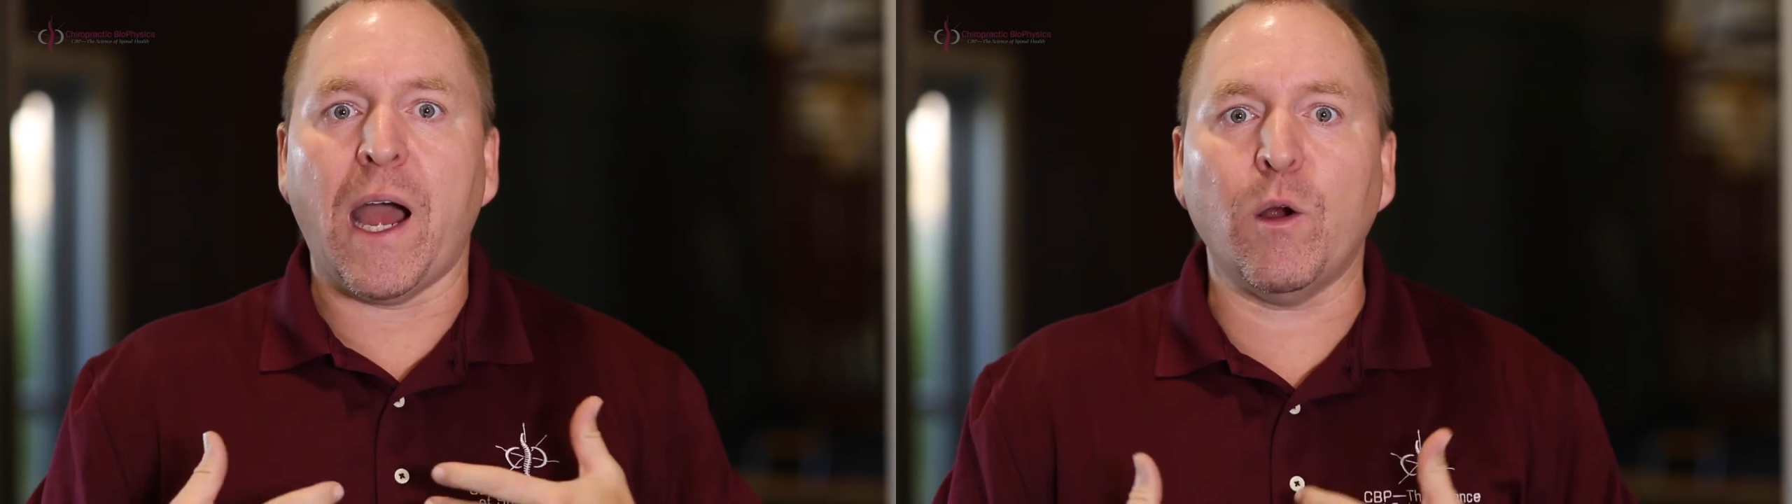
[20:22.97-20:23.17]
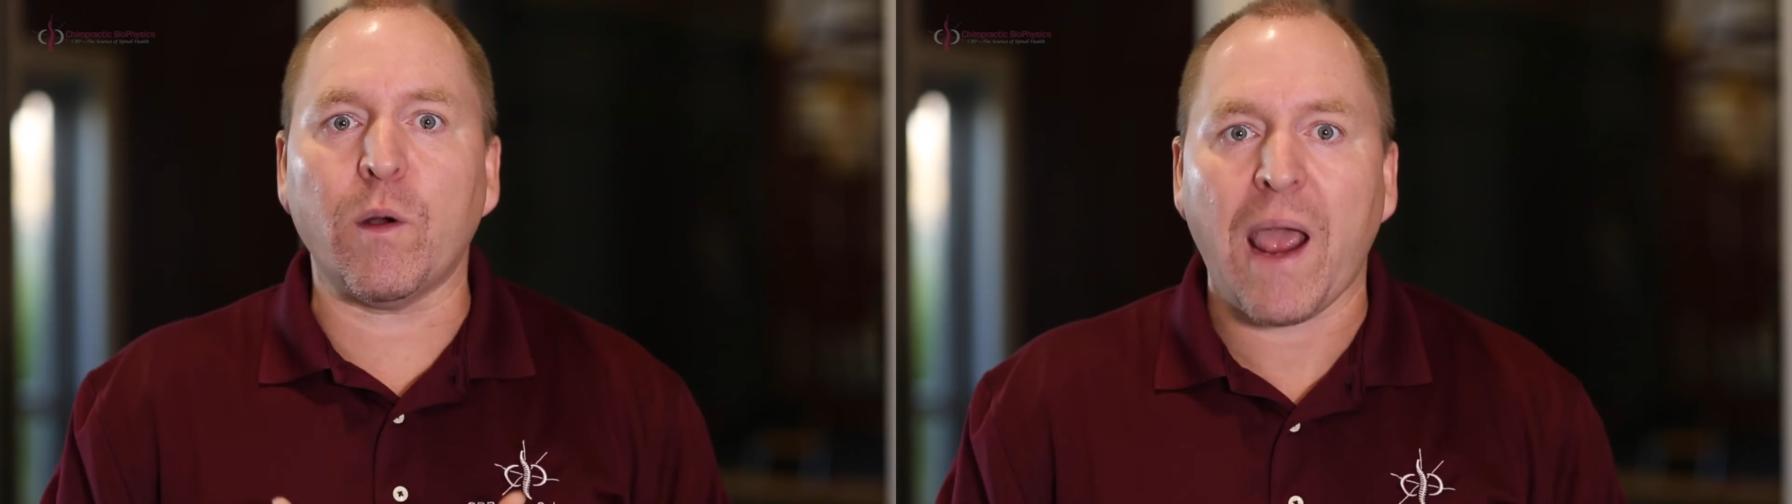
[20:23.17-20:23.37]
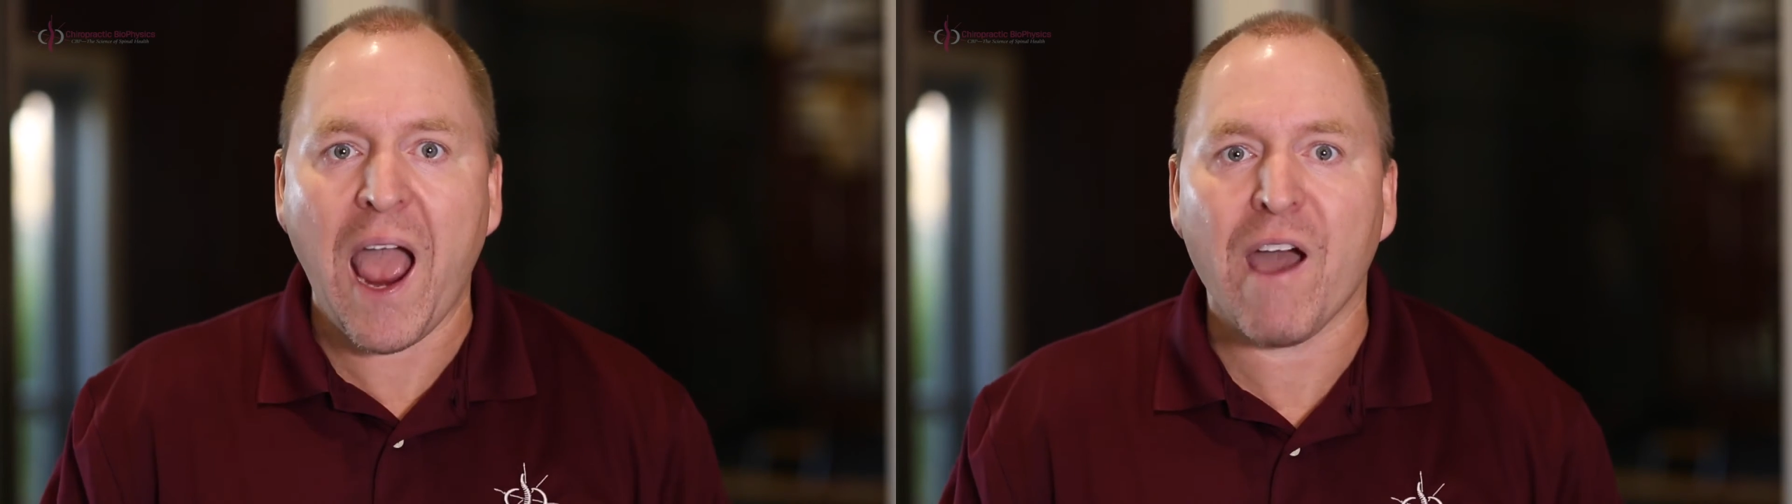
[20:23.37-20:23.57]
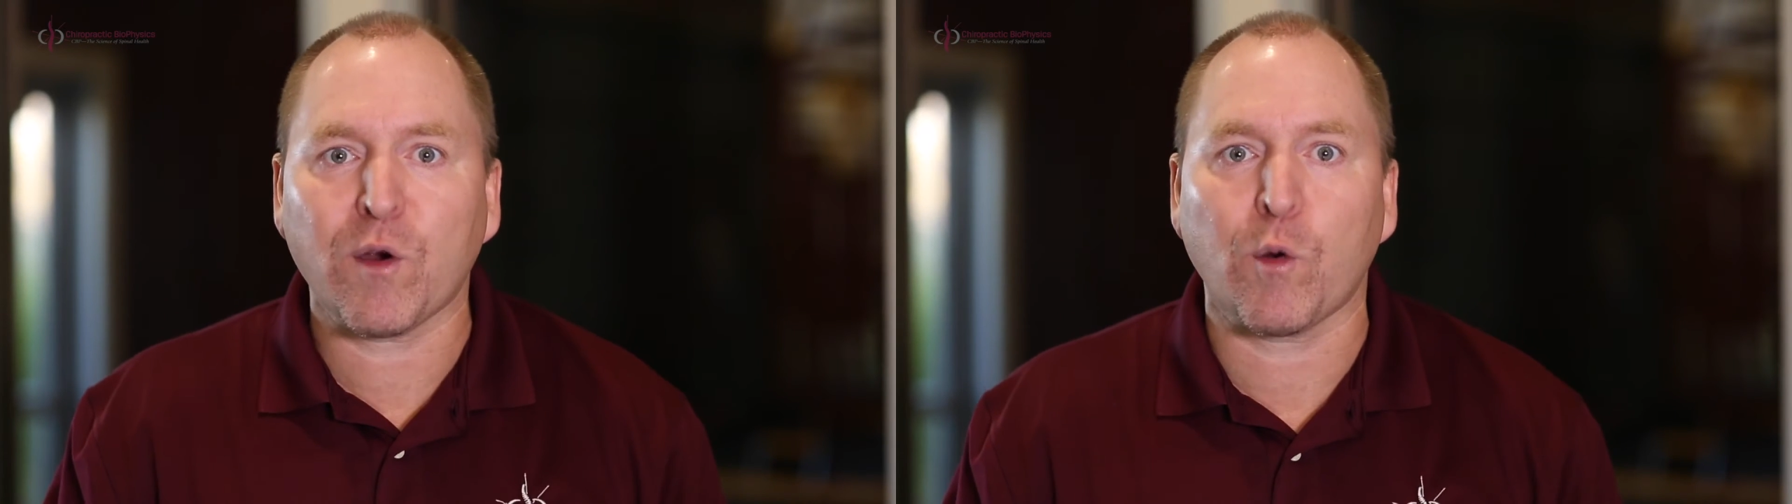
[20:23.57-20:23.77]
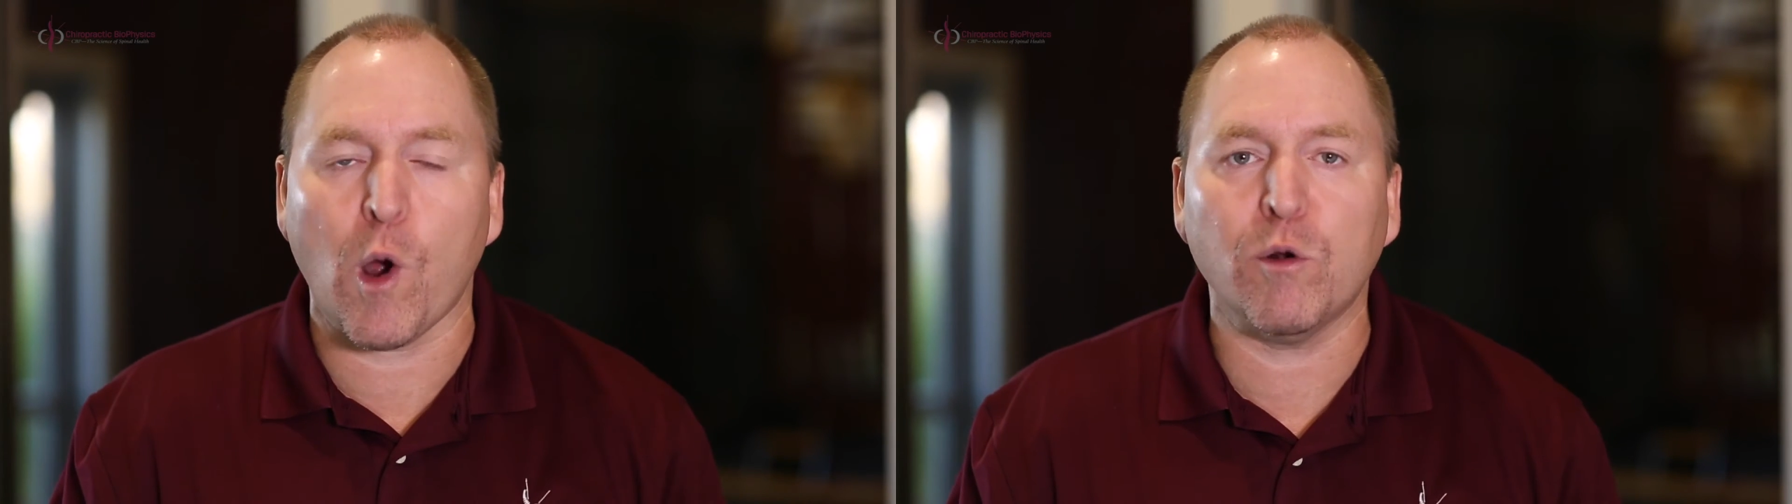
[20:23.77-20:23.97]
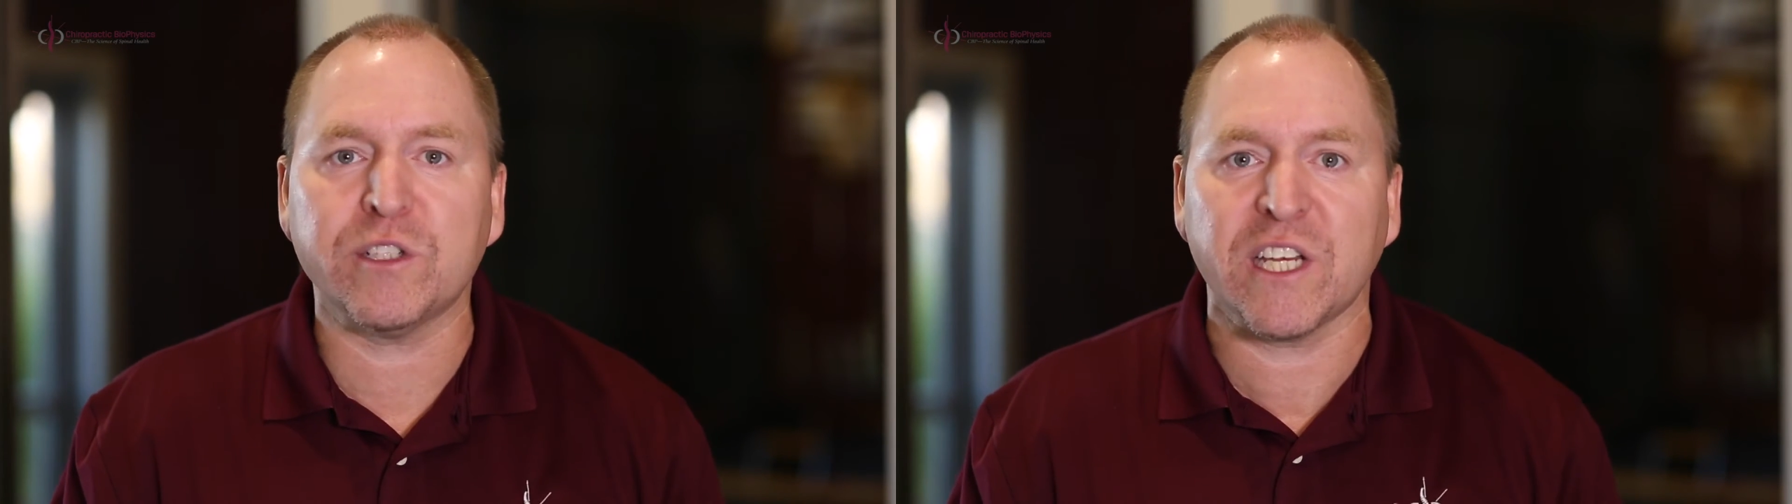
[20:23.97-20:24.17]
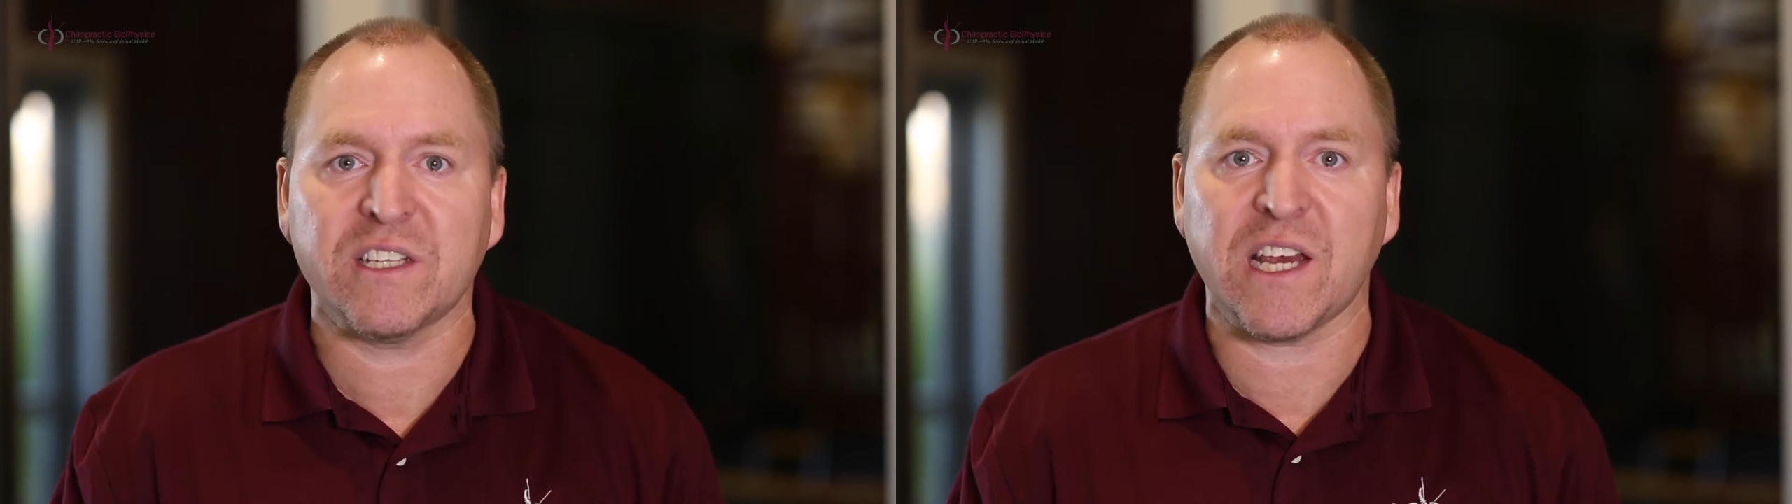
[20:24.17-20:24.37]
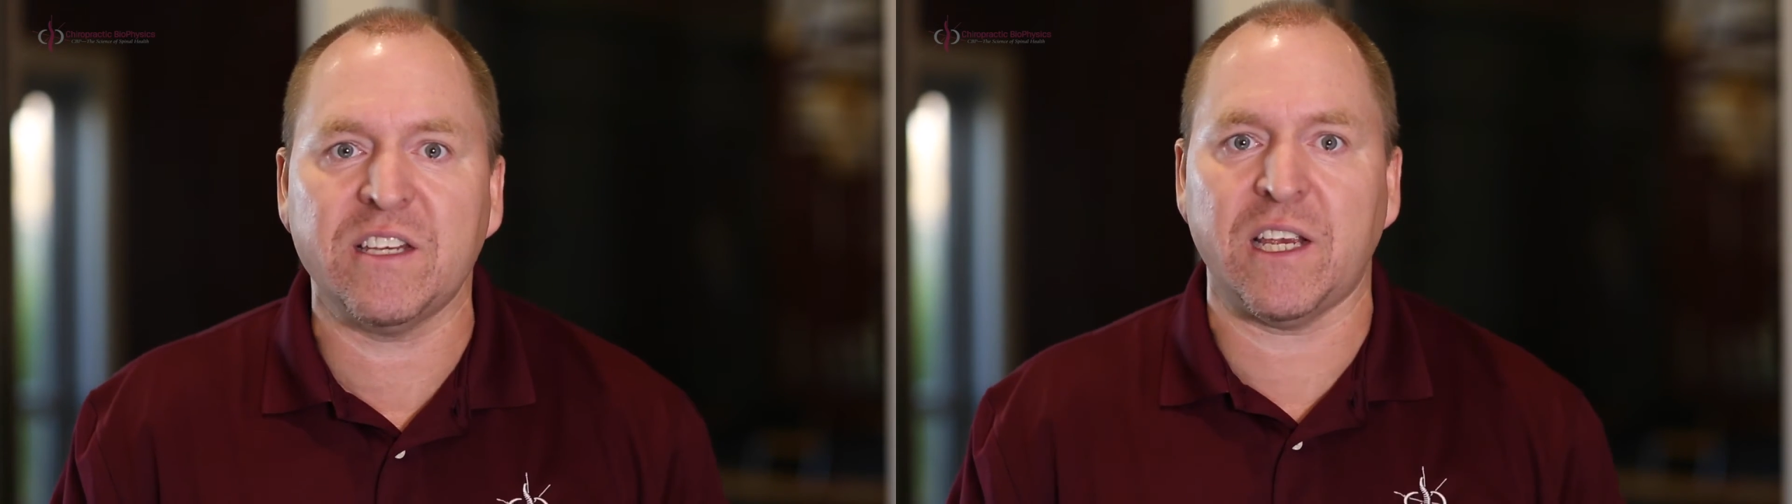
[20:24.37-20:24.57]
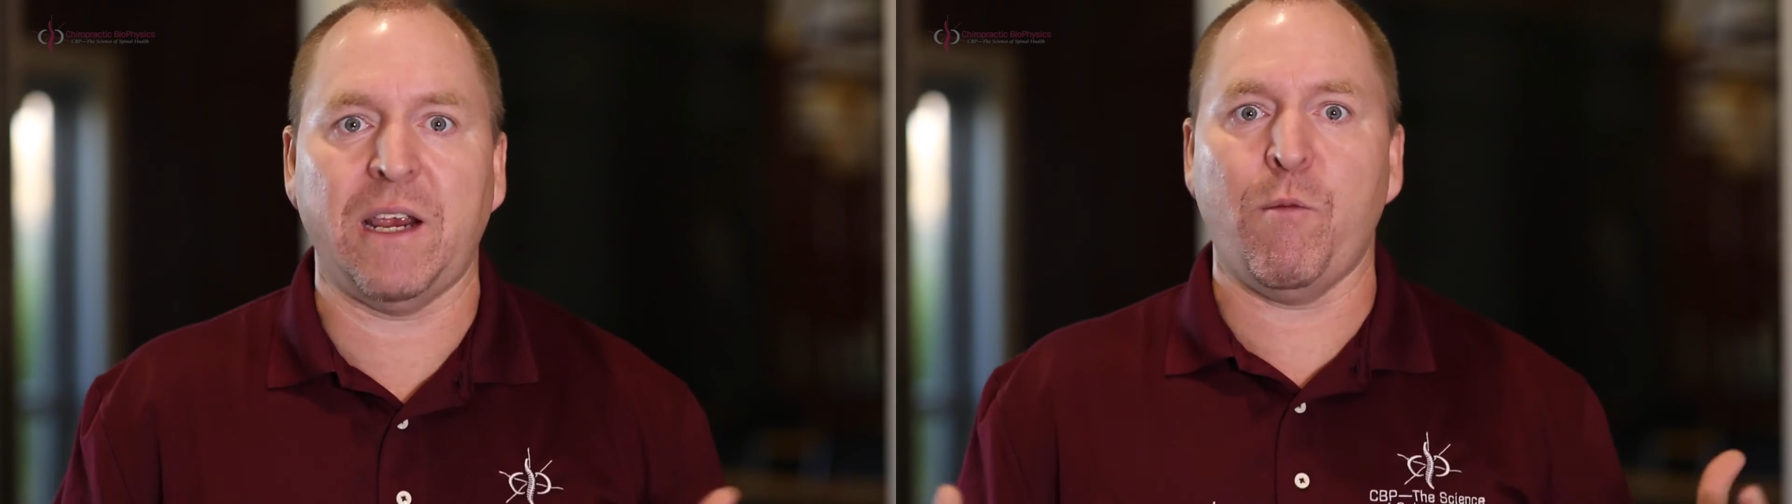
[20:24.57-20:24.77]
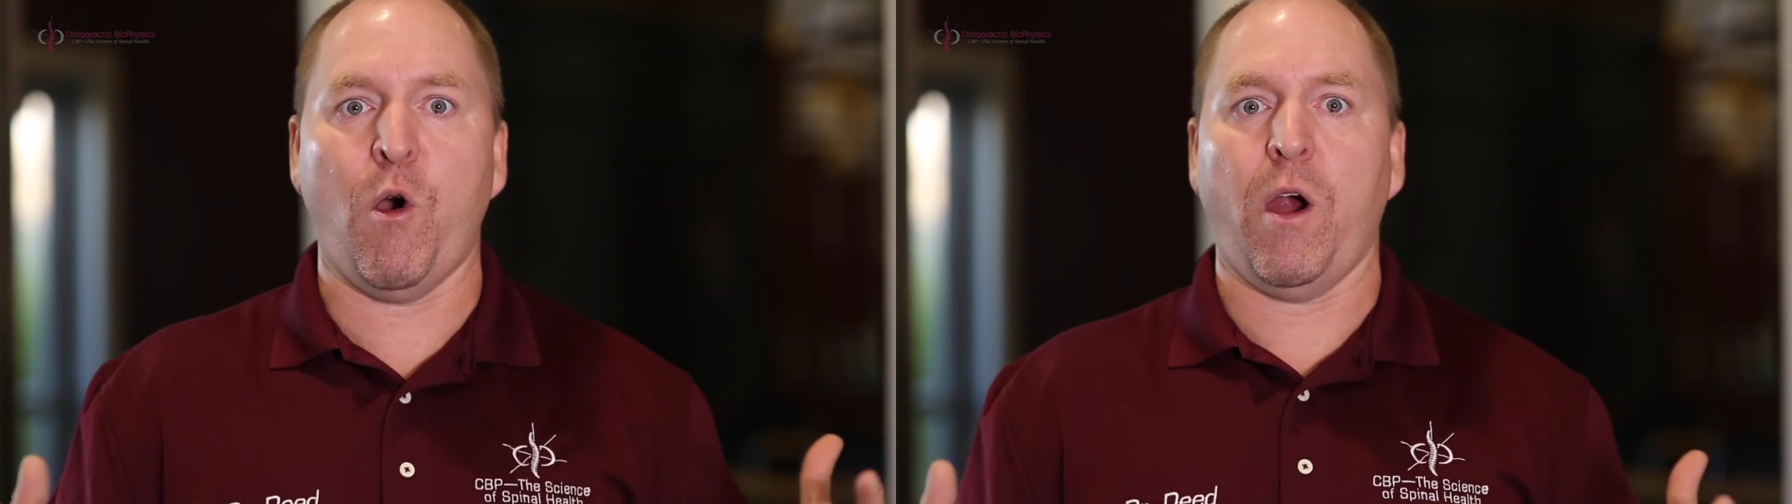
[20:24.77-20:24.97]
I don't have Crohn's disease
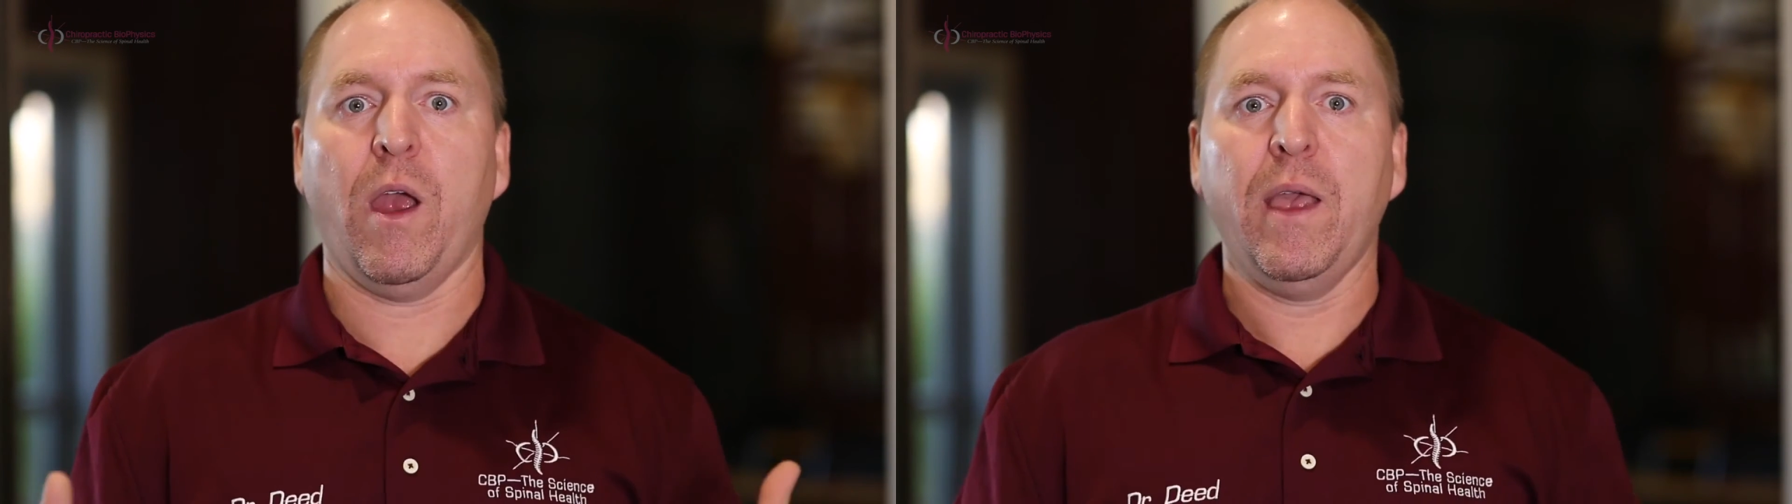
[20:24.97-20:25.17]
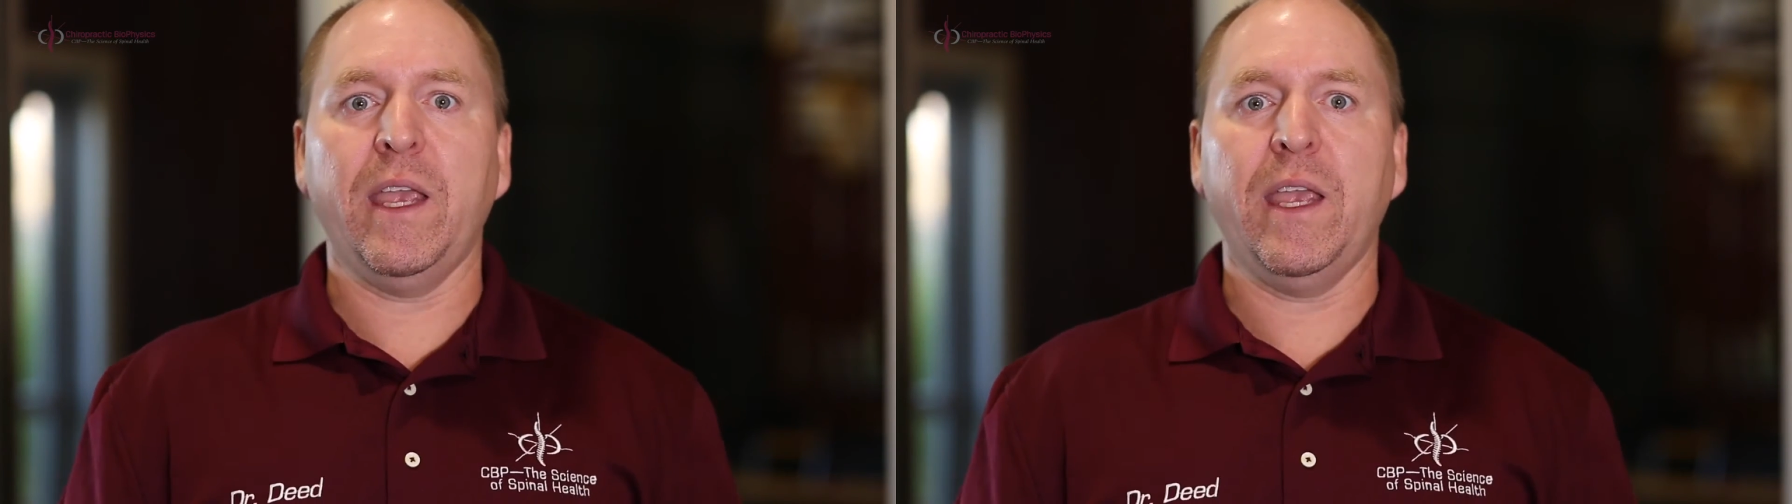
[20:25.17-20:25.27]
anymore.